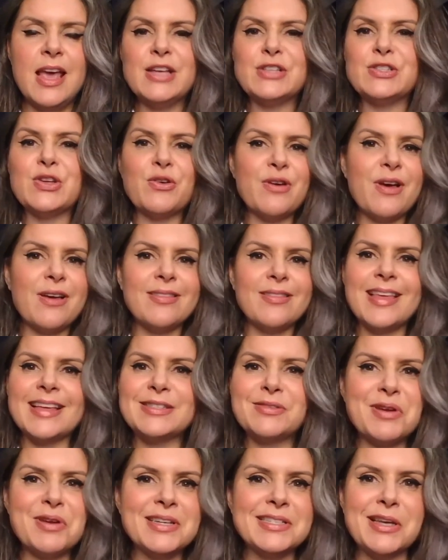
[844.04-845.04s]
So
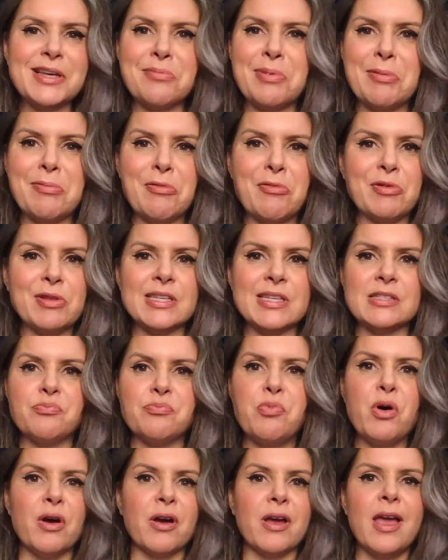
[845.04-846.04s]
that's what I tell people with this
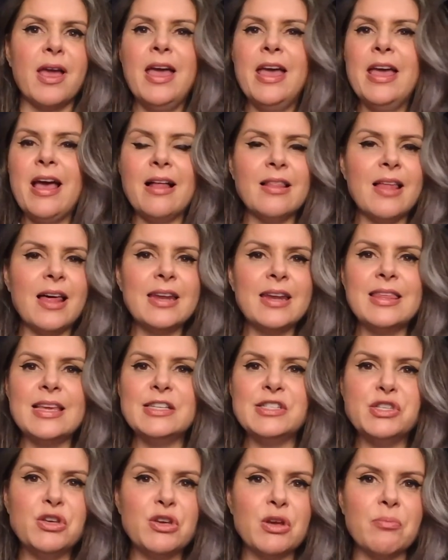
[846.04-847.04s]
book. A lot of
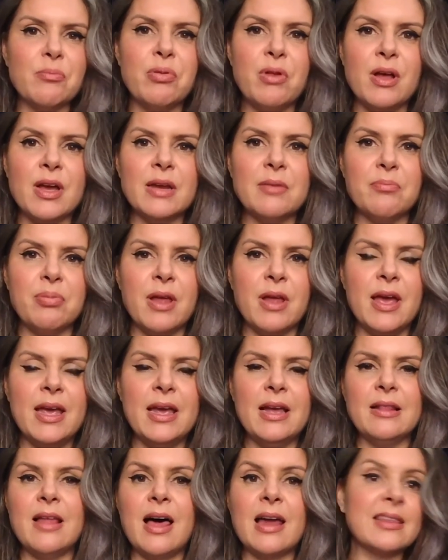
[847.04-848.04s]
things you can plug and
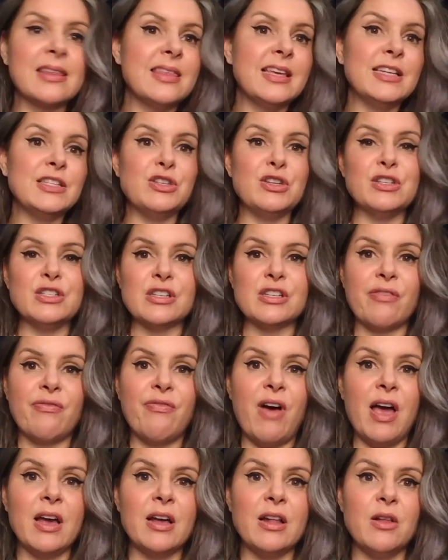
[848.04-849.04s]
play, a lot of things you can just
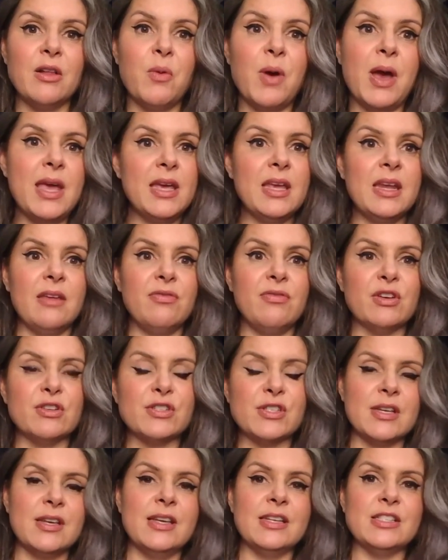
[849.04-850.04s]
file away. And if
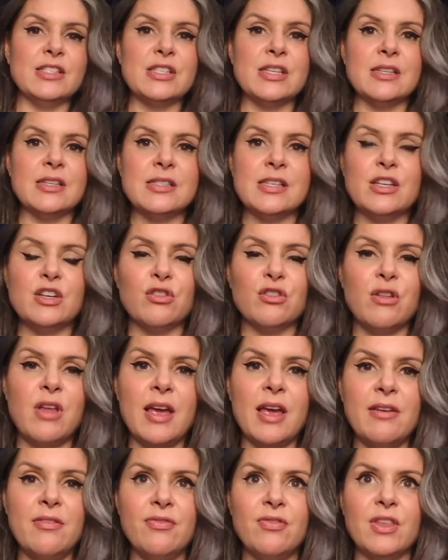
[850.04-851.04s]
there's an instance in your
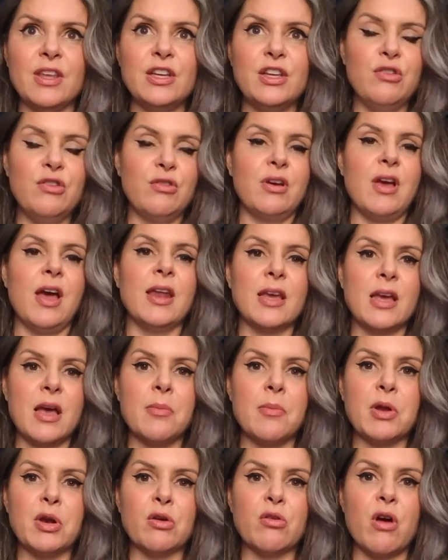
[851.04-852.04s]
life that you kind of
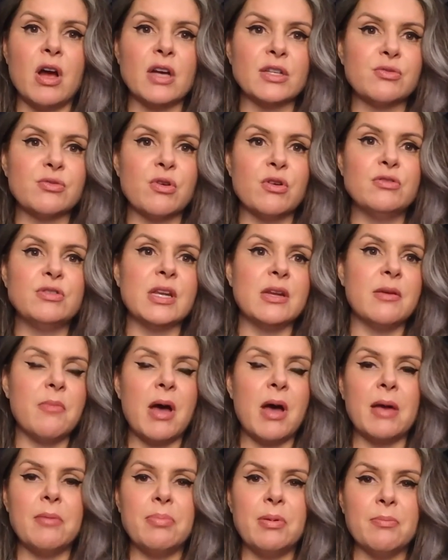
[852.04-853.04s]
come at a crossroads and it
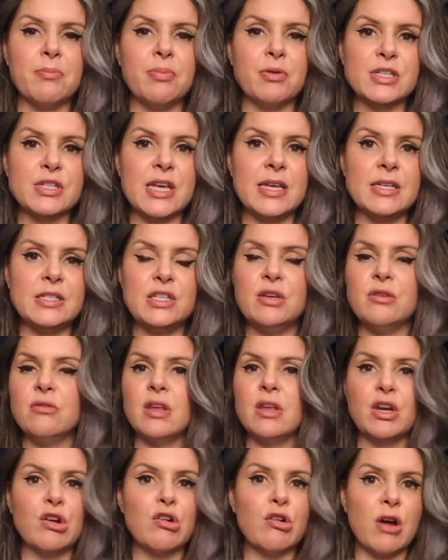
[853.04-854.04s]
might pertain to you,
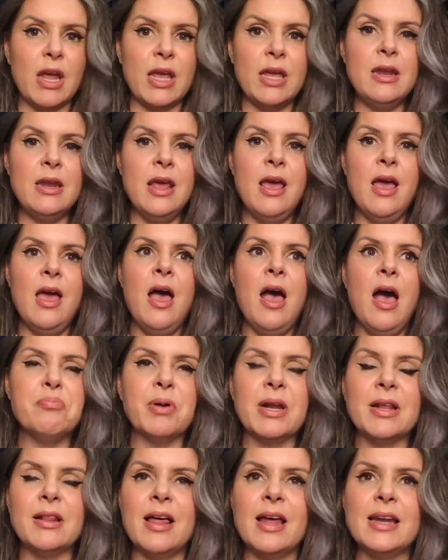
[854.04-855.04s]
then great.
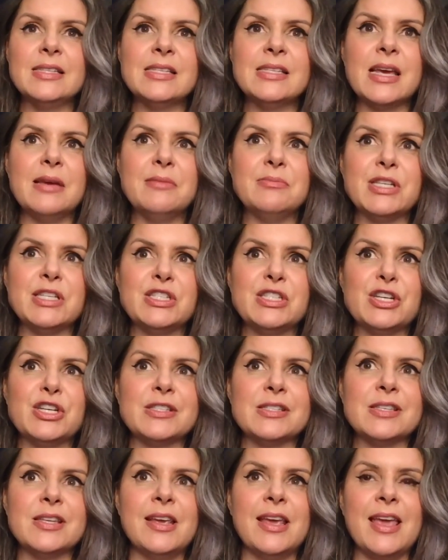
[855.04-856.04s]
But a lot of times it's
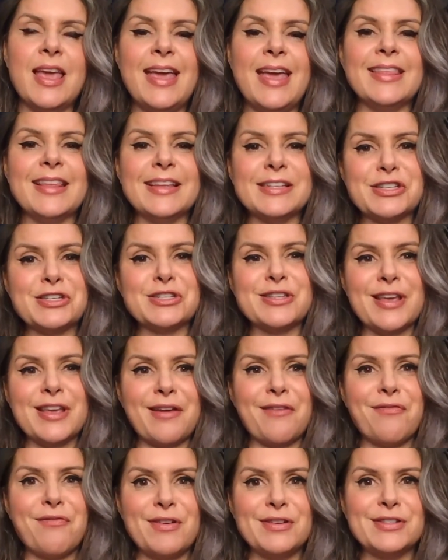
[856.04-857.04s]
just like, hey, that's just
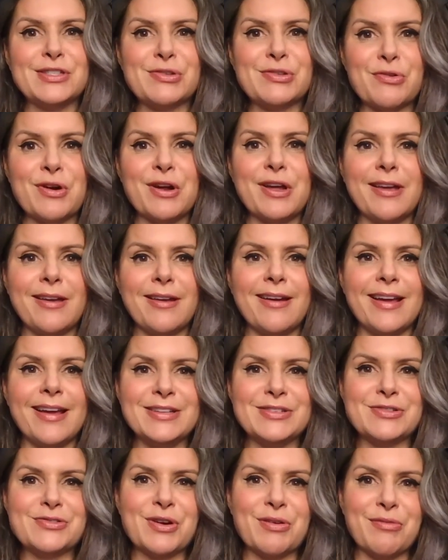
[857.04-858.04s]
like a fun story. And I
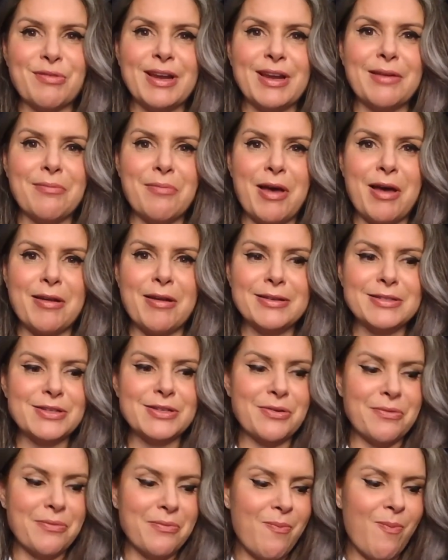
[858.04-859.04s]
enjoy reading about it
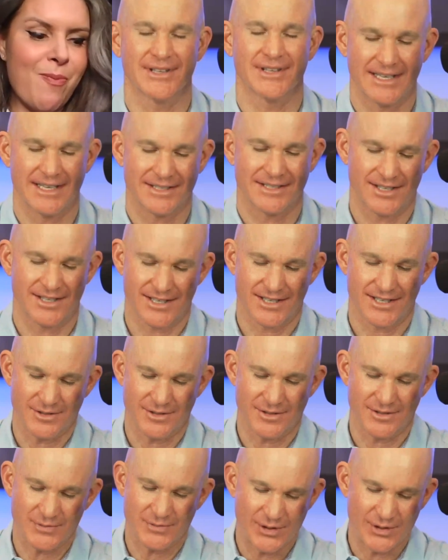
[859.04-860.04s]
too. That's
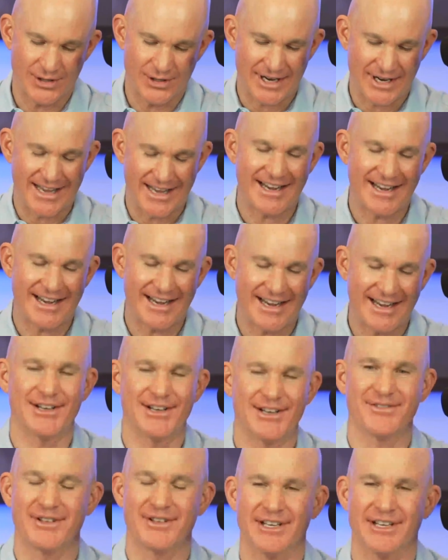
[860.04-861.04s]
awesome. Well, and I
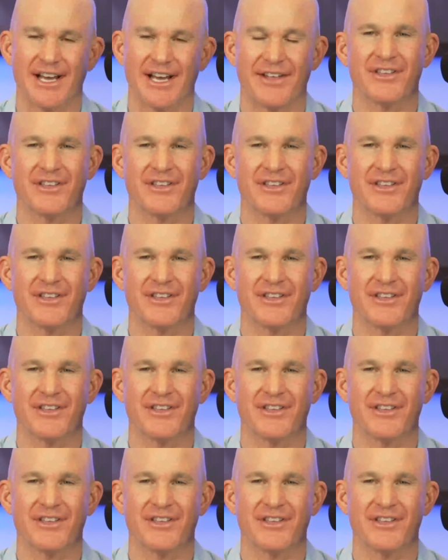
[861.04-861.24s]
love that.